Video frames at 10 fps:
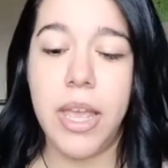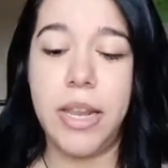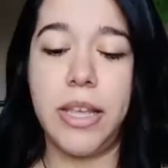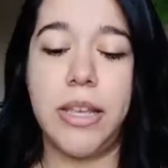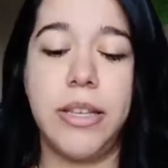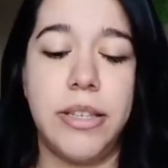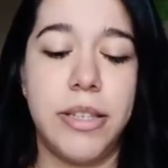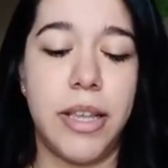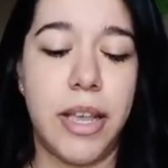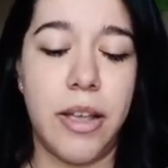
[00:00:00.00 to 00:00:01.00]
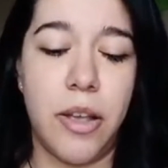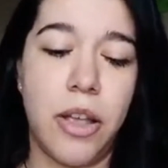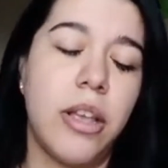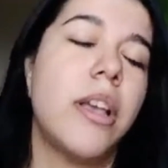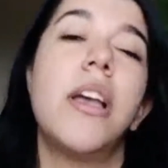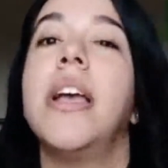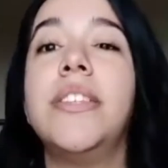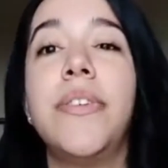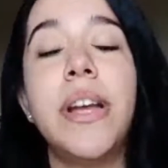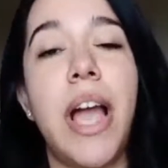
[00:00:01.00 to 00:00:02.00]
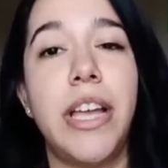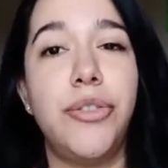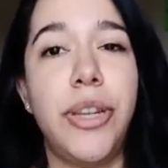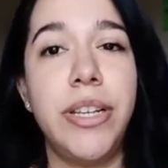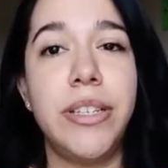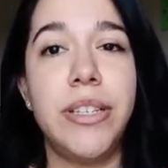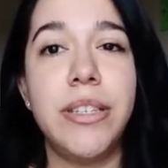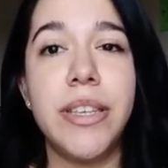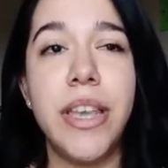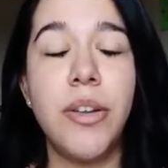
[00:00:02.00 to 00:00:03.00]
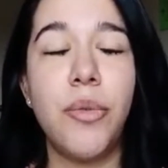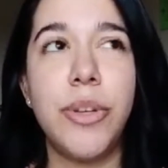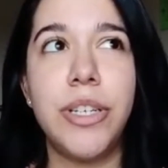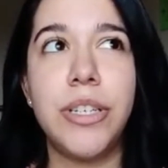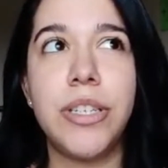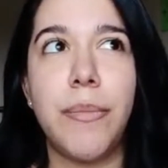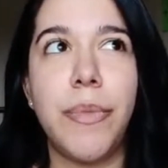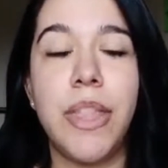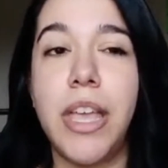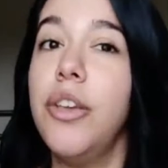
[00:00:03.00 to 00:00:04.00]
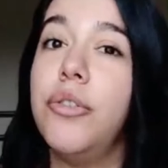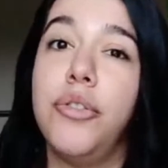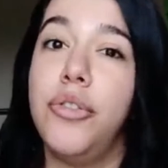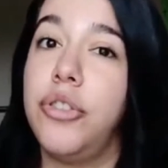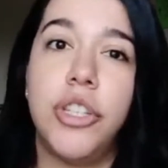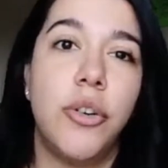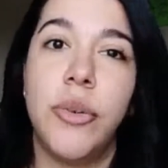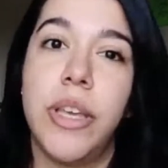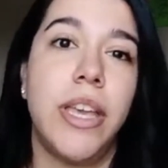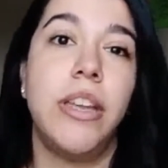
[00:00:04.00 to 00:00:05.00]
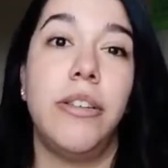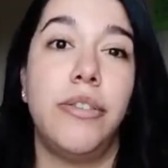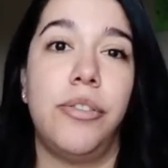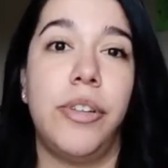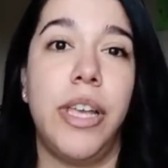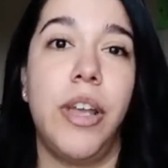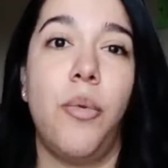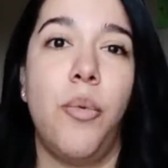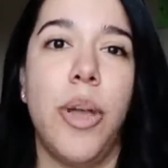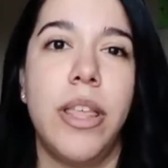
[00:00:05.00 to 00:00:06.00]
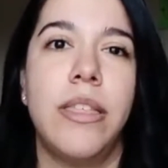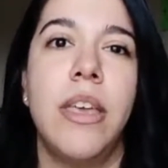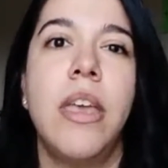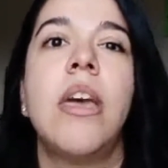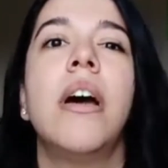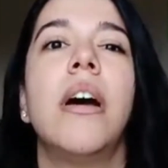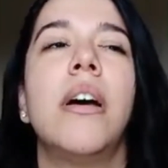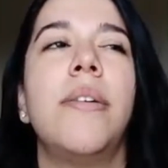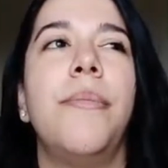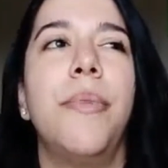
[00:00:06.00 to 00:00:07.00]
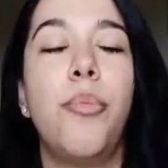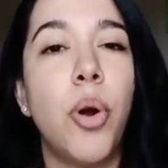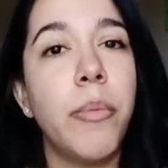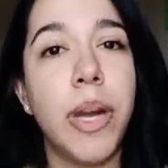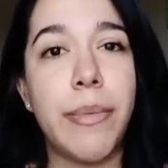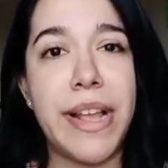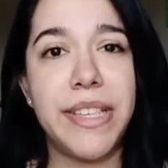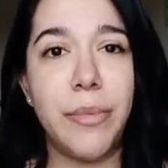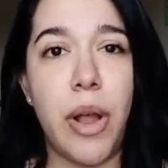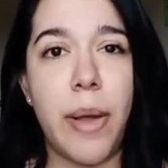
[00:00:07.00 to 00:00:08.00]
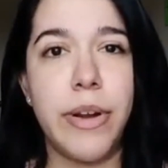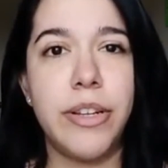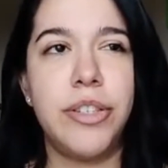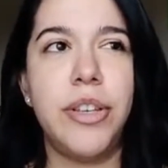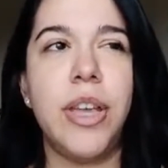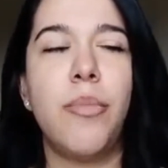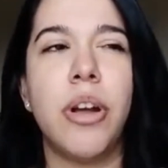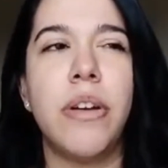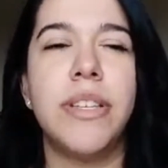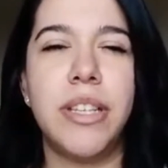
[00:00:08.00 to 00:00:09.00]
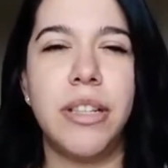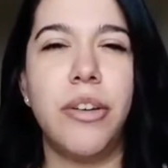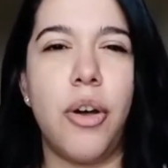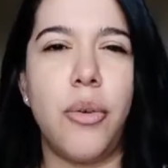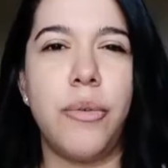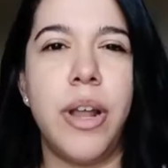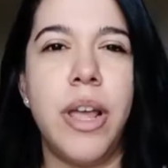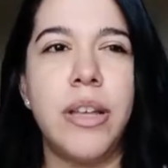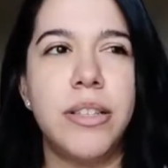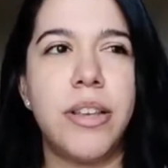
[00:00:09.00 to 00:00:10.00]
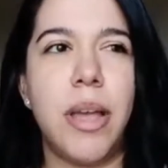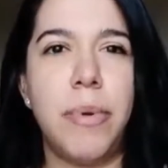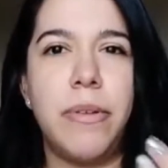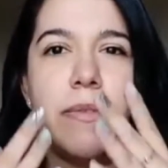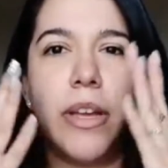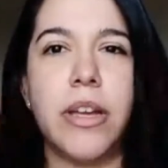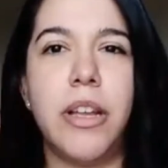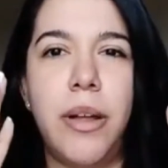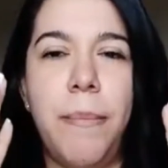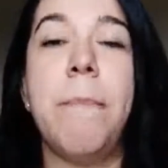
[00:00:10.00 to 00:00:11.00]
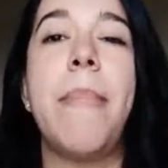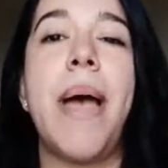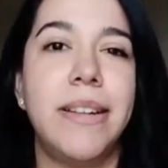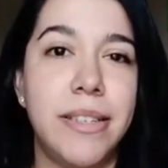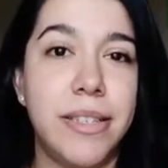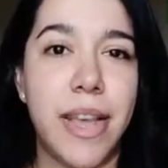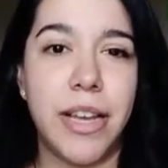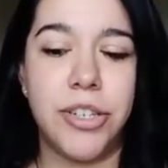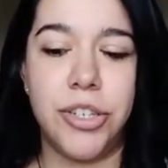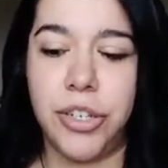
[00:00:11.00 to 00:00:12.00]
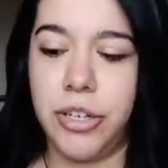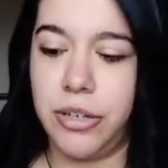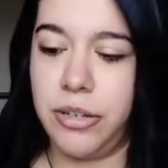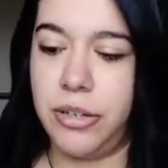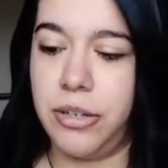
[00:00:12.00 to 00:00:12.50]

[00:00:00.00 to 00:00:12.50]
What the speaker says: It's very hydrating to the skin, which is something that you don't get usually with pore minimizing primers. You get more of a silicone type of matte texture.